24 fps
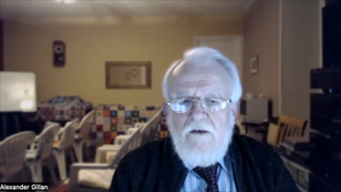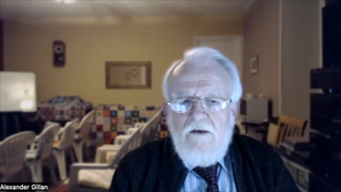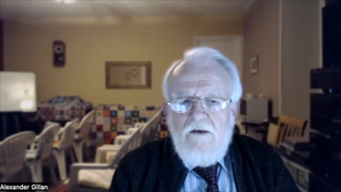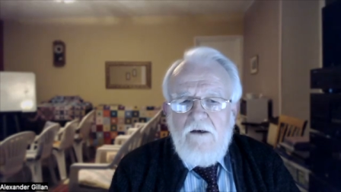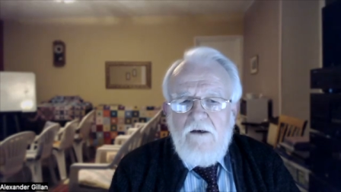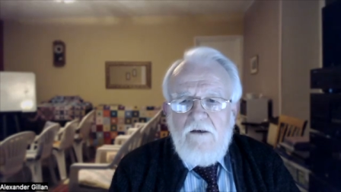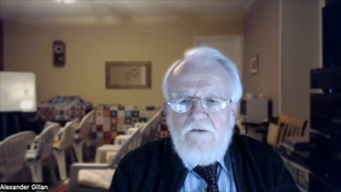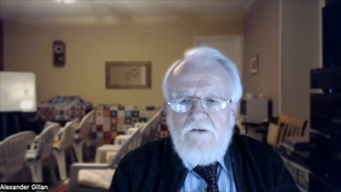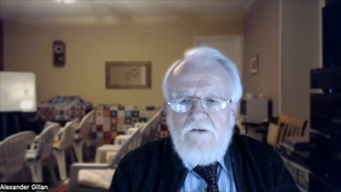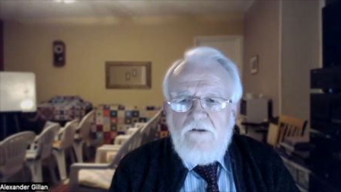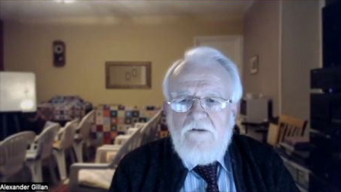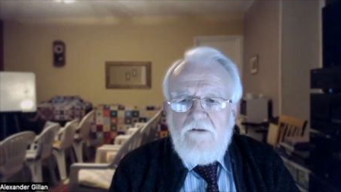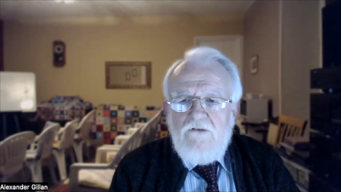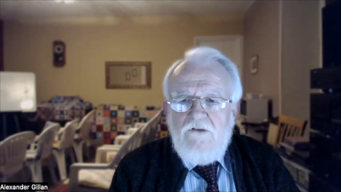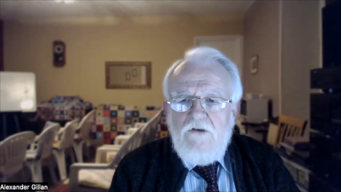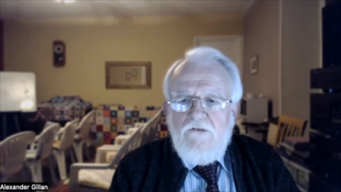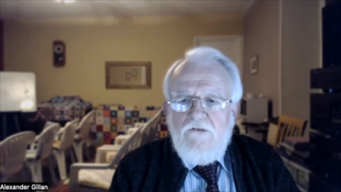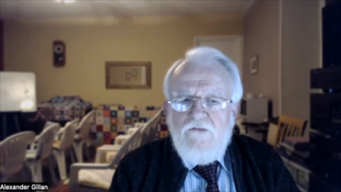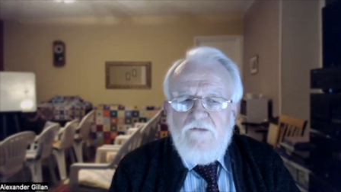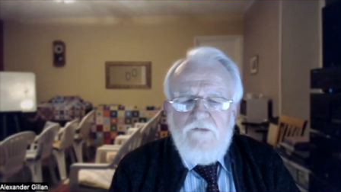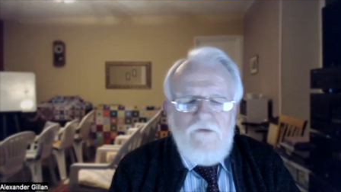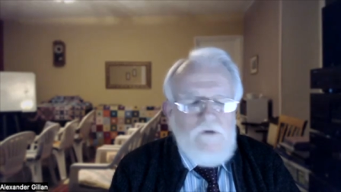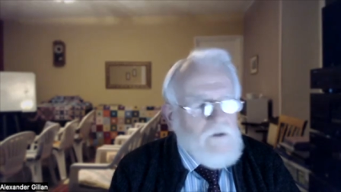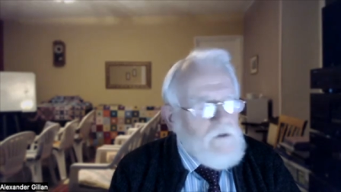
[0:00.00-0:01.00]
And
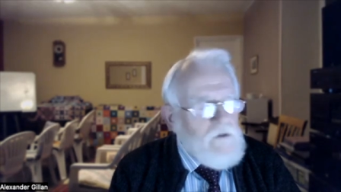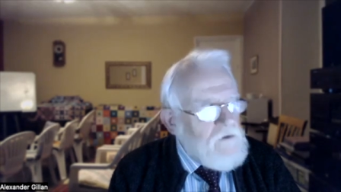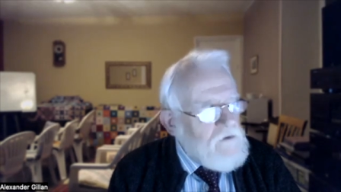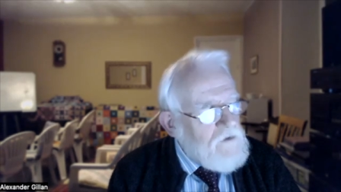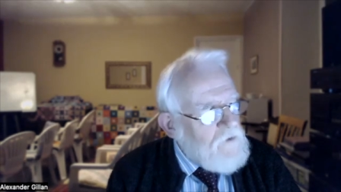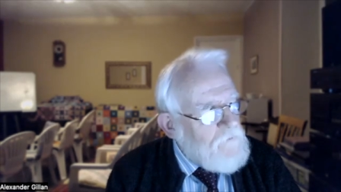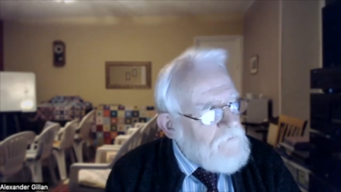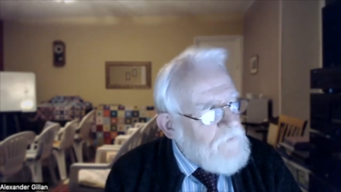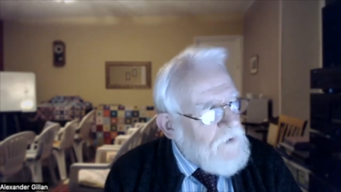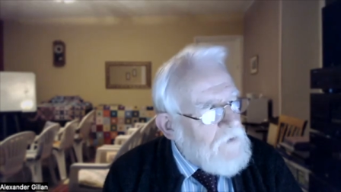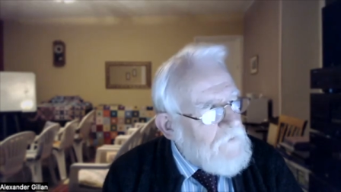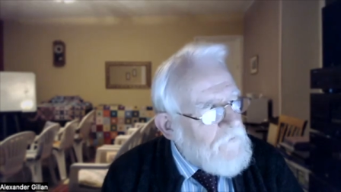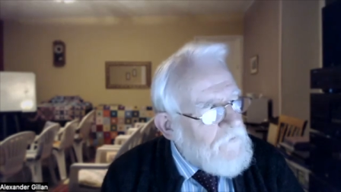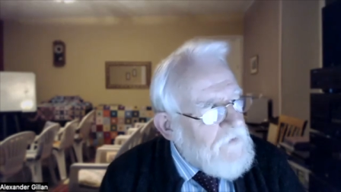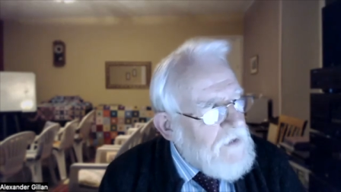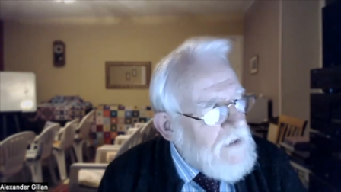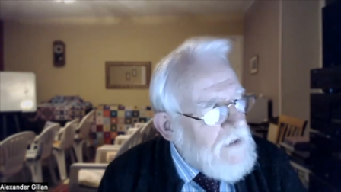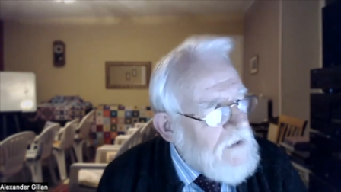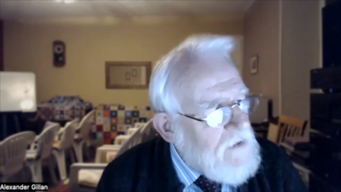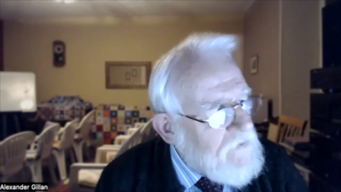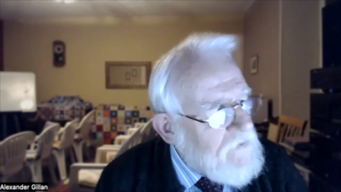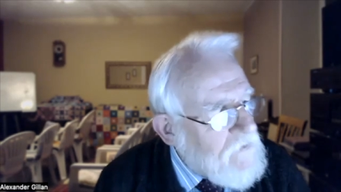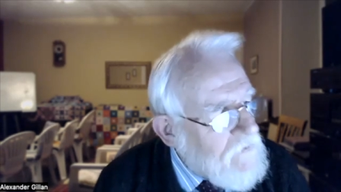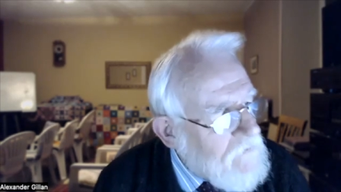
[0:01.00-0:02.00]
just thinking about
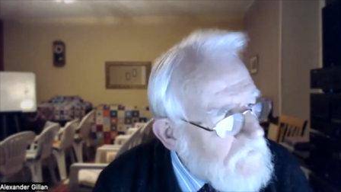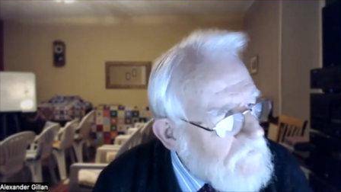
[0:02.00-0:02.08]
that,